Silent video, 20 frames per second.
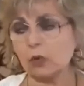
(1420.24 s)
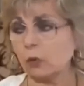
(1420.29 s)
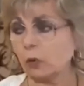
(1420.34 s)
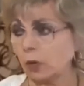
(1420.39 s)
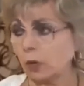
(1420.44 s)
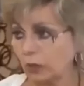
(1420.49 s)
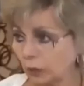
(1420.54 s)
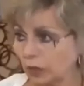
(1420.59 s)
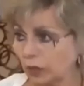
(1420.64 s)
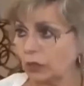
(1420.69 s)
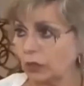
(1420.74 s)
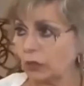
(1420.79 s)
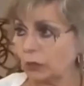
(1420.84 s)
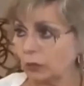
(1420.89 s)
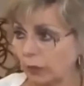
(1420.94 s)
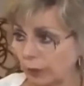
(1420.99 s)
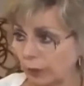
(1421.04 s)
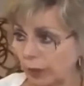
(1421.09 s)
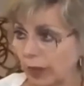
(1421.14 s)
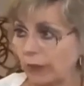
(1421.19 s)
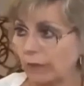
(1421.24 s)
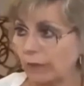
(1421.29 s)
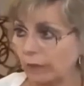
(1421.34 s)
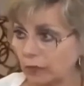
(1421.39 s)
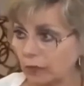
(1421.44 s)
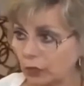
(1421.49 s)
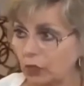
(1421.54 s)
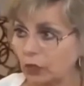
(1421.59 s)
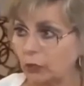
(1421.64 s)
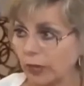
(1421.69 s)
So what do we do
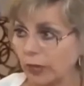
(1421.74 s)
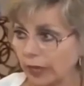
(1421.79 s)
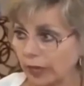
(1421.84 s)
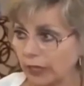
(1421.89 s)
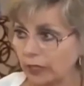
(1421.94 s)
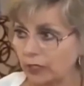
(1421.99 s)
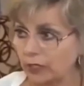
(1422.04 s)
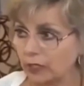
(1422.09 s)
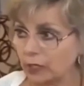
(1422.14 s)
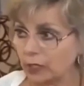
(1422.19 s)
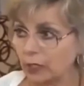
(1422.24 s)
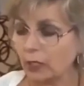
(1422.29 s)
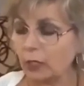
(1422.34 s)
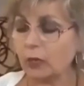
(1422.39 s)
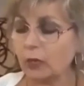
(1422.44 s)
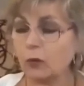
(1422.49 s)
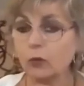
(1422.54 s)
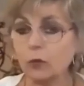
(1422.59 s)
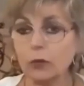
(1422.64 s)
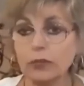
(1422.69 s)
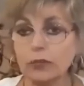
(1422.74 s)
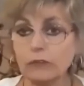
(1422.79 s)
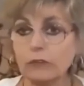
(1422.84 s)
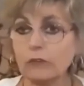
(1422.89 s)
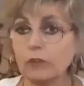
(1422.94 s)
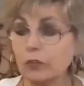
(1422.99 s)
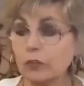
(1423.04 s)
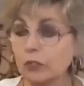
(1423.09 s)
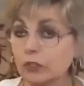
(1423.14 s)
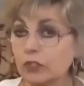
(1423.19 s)
about this, you asked?
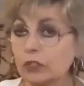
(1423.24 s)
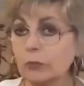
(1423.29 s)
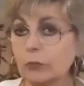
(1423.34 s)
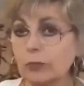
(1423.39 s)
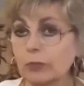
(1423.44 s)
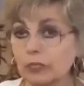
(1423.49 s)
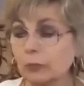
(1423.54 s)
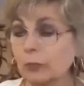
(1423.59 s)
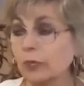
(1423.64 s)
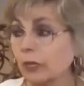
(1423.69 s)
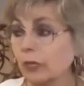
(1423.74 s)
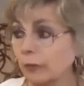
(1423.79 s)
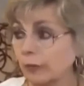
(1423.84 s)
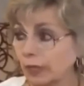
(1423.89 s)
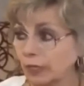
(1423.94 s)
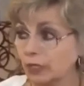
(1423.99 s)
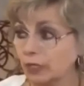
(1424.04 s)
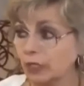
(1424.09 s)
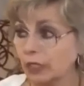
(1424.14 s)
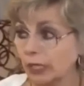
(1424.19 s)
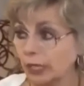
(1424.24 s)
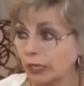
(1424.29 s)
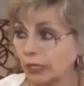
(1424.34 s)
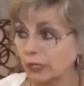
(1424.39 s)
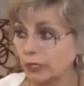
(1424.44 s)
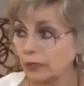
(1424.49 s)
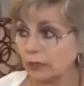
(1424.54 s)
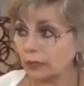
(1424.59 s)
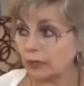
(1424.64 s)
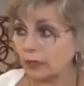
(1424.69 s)
We first must become
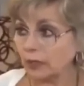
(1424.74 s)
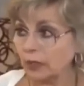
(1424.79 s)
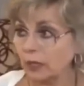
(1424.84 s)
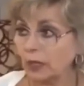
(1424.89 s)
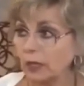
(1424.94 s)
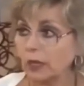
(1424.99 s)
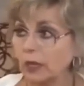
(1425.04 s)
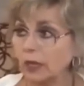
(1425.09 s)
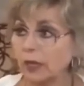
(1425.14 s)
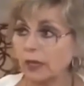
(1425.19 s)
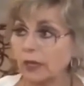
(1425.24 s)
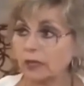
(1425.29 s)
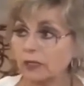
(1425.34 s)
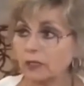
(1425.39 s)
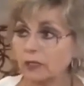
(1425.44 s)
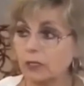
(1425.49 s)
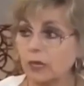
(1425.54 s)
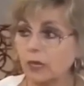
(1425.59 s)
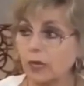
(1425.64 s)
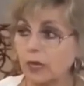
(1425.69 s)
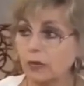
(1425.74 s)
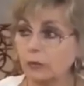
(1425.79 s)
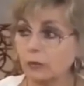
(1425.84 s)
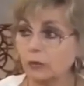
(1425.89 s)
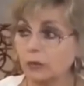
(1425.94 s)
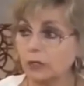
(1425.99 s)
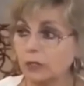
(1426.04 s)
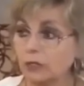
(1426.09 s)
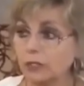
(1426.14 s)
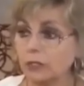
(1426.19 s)
educated. And
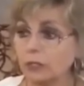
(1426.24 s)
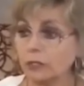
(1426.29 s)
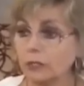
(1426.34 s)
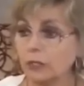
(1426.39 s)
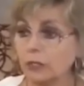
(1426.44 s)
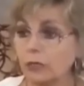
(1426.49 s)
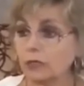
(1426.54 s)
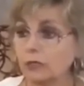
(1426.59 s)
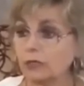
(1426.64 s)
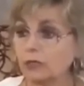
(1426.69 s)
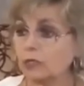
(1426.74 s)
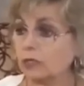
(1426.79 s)
I would